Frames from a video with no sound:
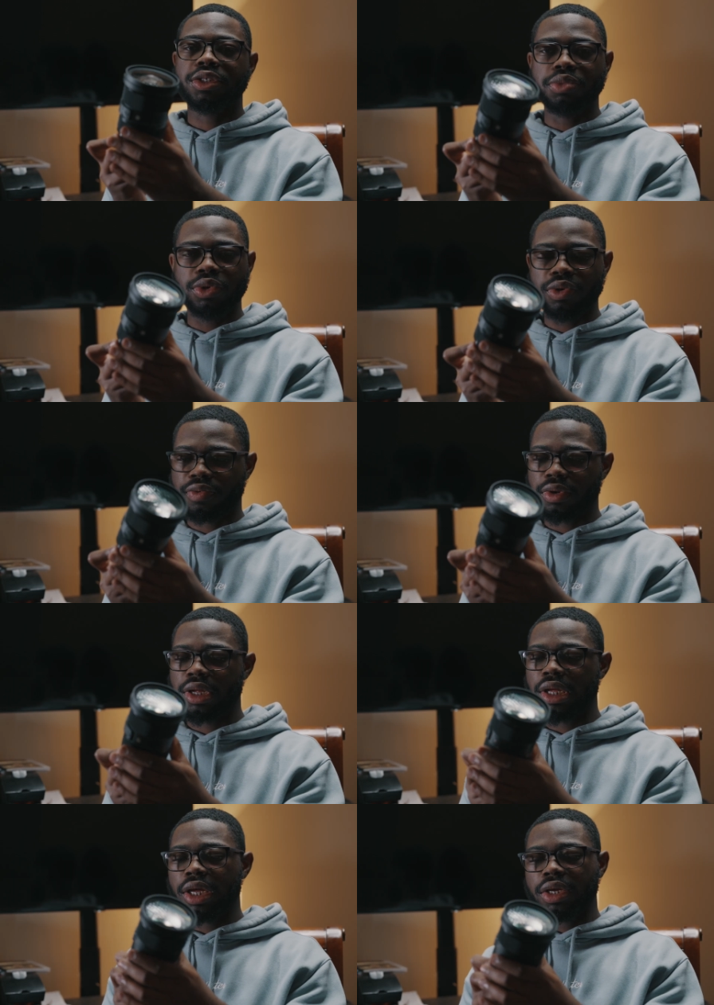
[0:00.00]
It's
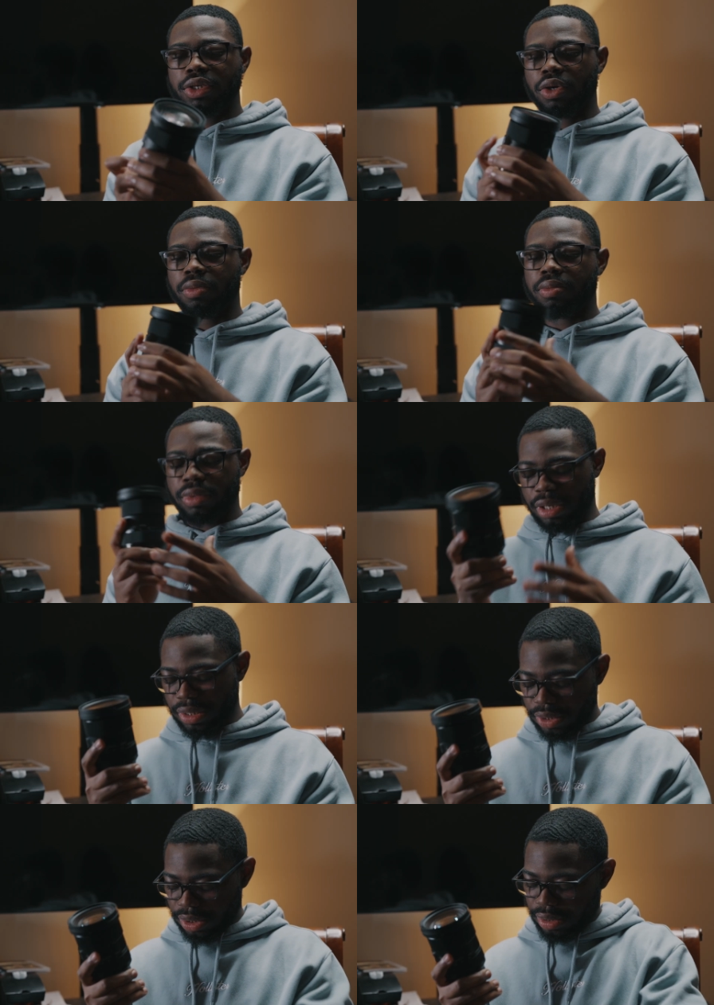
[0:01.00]
beautiful. So
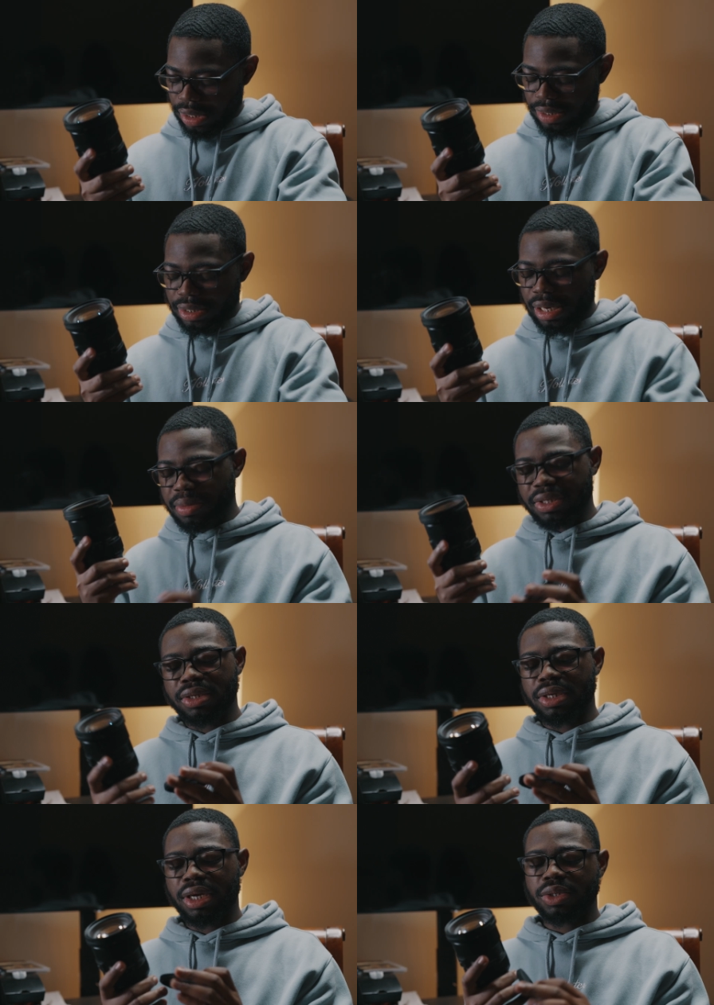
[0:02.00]
let me tell
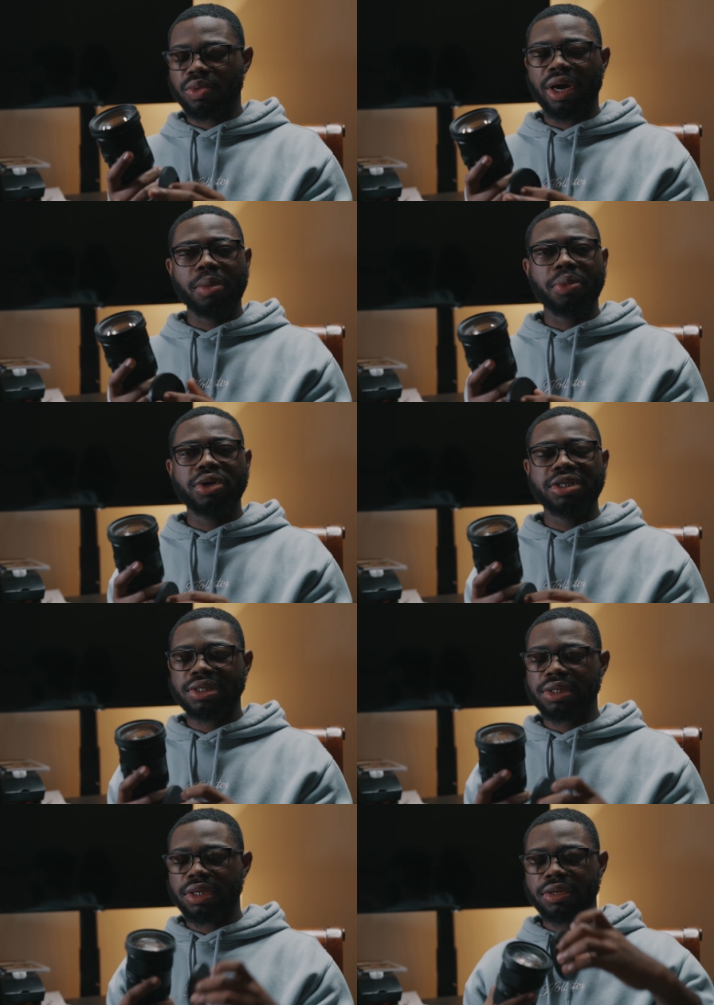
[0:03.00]
you guys why I
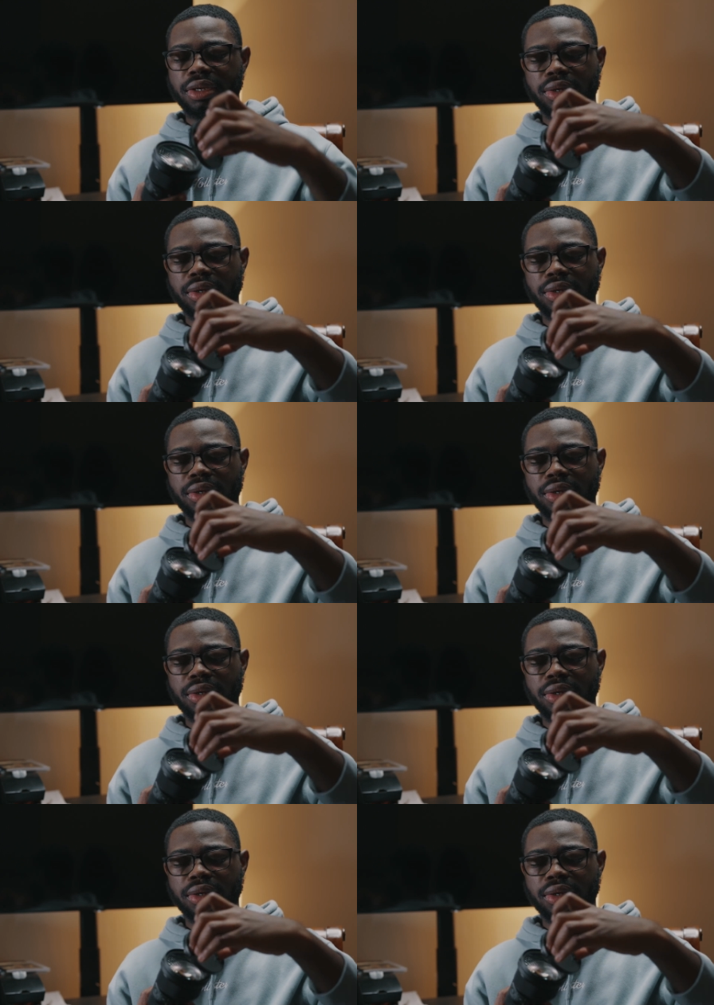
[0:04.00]
purchased it,